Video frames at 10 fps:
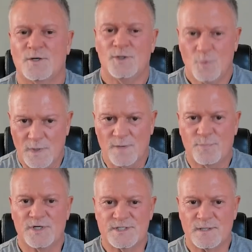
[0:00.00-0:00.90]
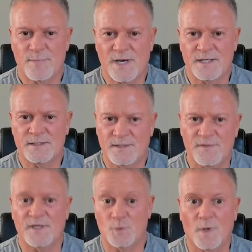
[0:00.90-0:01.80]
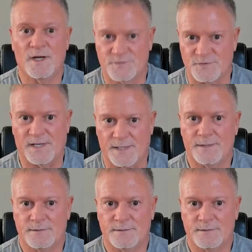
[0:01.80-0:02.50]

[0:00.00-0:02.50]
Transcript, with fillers: yeah, you want to push the button and then you want to drink it.